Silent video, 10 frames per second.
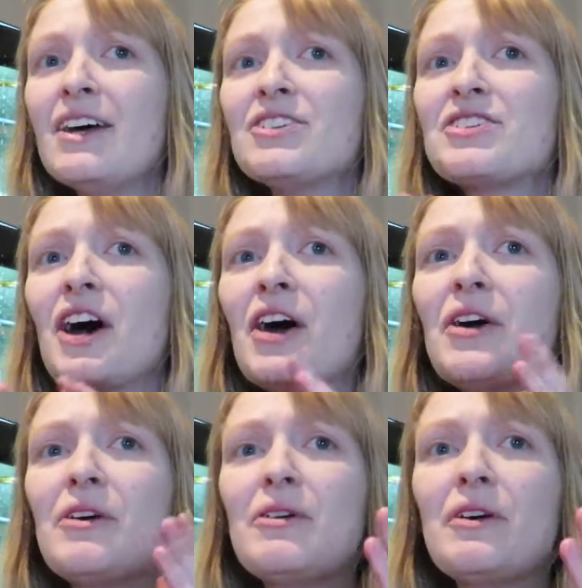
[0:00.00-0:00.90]

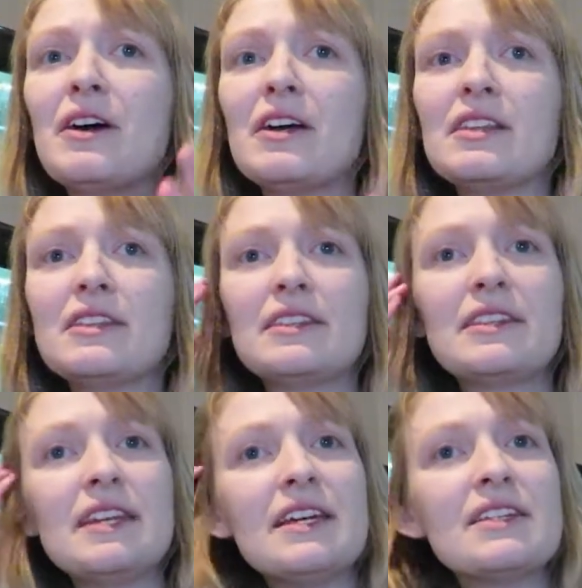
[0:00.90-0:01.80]
So
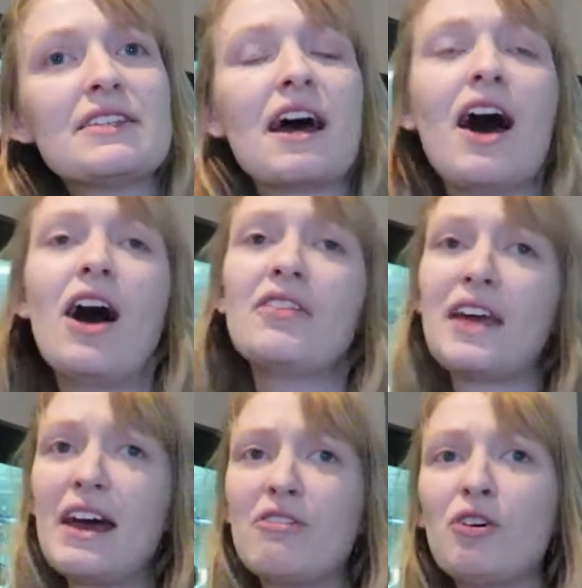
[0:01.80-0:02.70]
these,
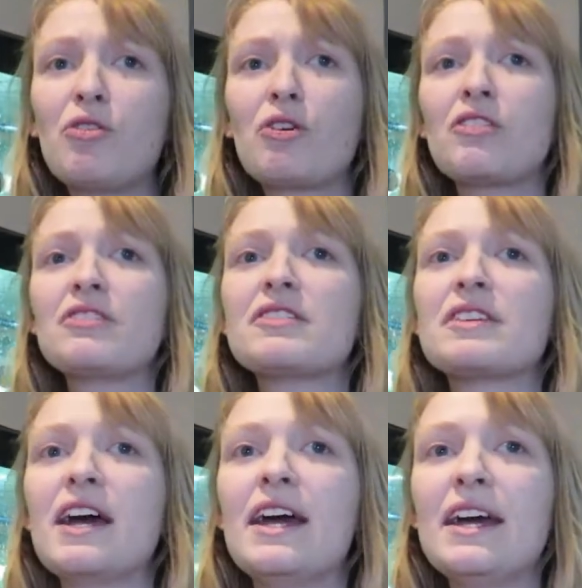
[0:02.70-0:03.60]
their organs
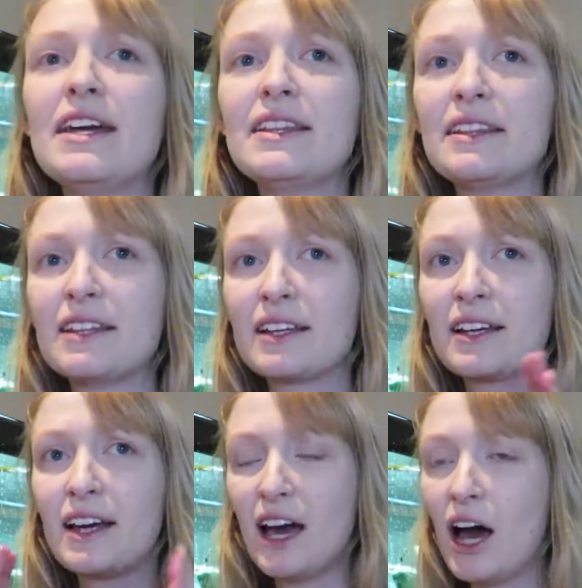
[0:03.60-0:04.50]
in
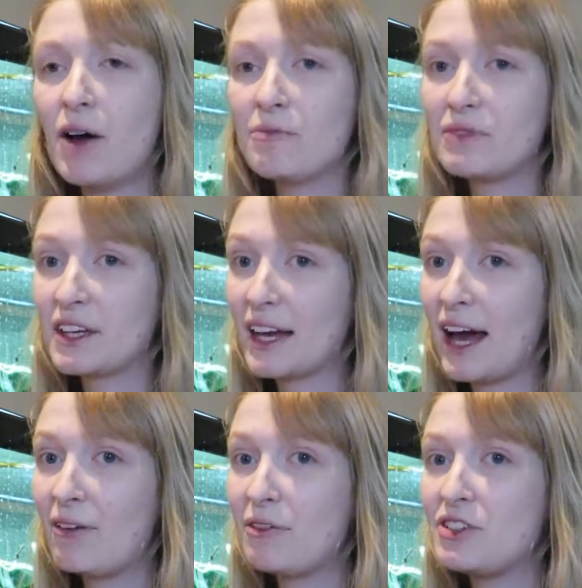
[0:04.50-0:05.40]
the
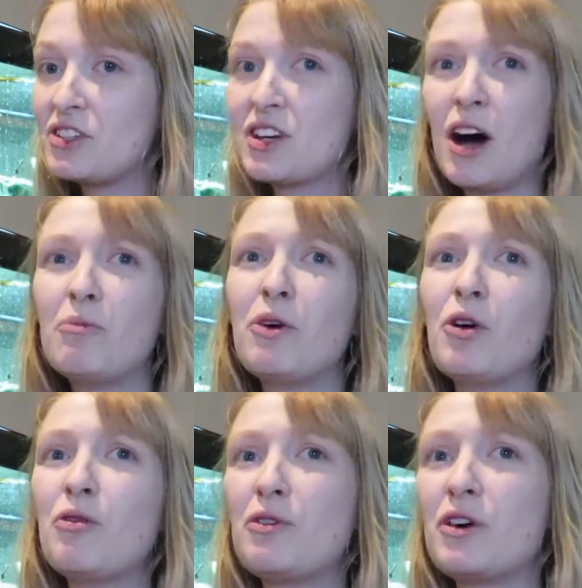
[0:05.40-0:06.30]
catfishes are
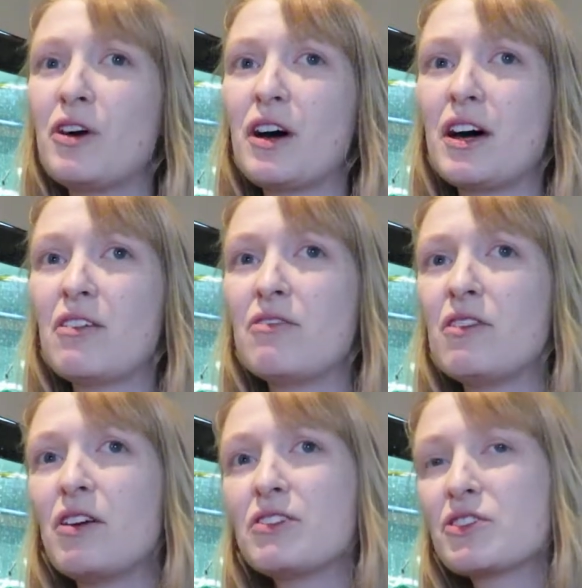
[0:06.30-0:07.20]
more for
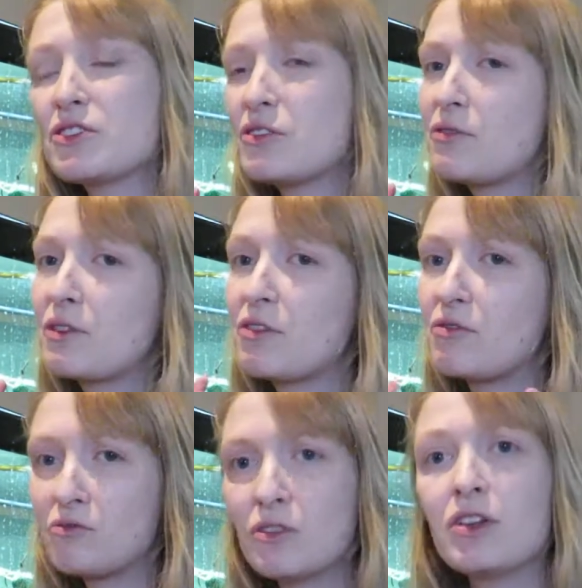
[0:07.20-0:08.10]
sort of
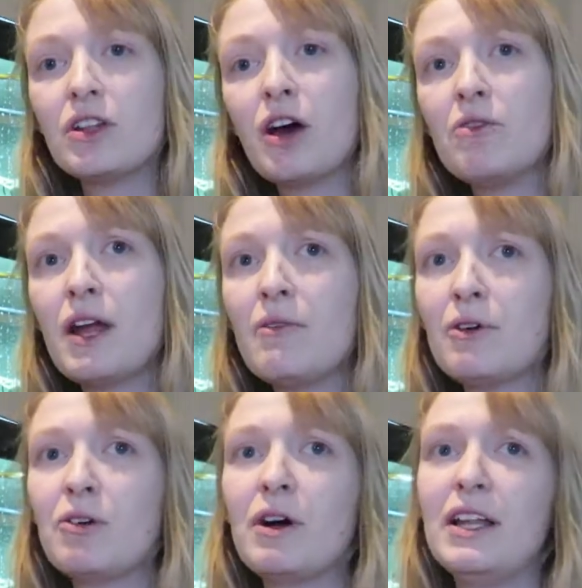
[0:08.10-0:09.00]
low
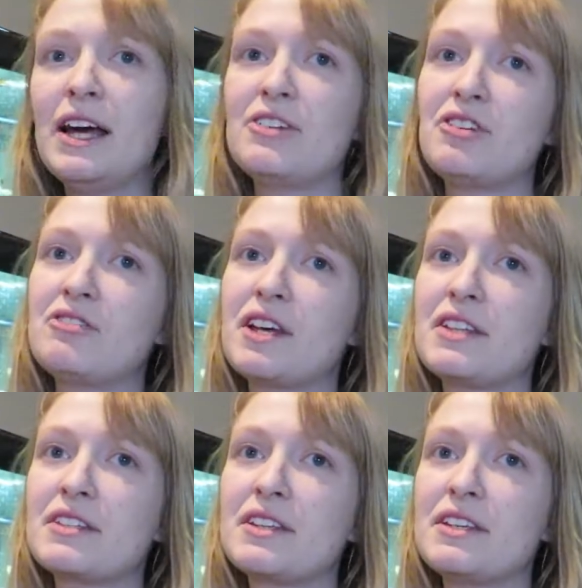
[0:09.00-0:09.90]
level
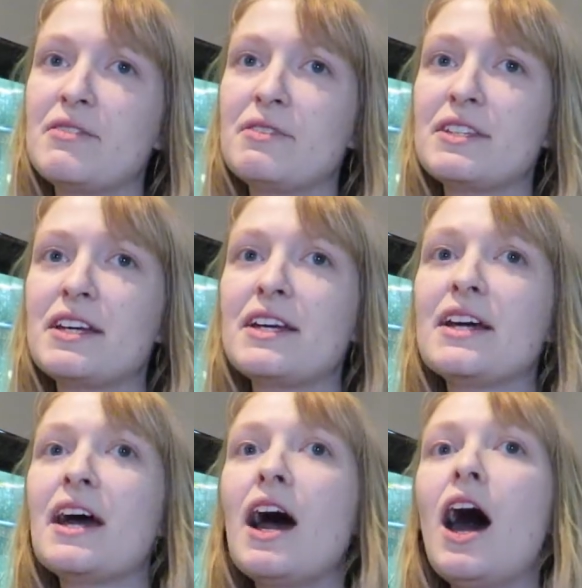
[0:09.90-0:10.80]
electrosensitivity,